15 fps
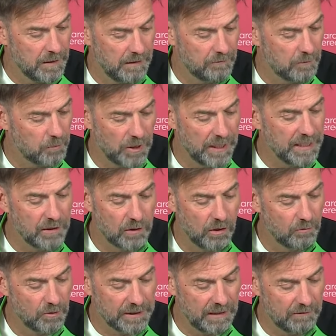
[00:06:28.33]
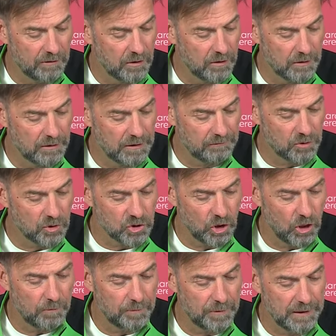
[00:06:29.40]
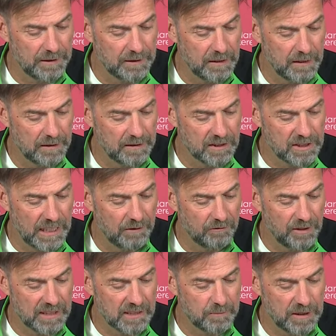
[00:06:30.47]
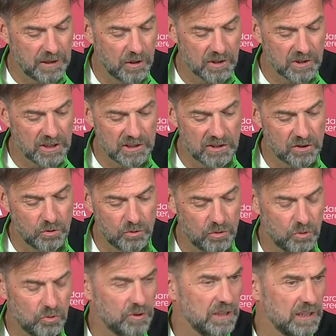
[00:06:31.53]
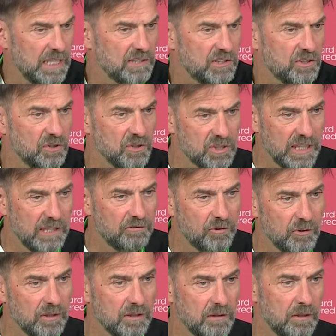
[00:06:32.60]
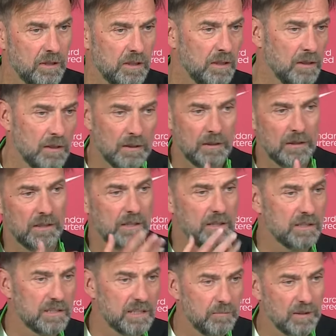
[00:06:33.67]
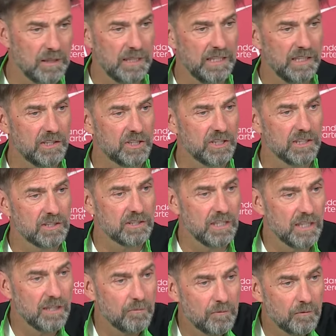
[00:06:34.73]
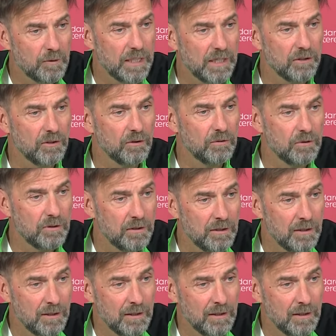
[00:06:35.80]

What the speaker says: have a break or whatever, or have to stop and these kind of things, because it's you realize it yourself. You're in a similar age. It's we are no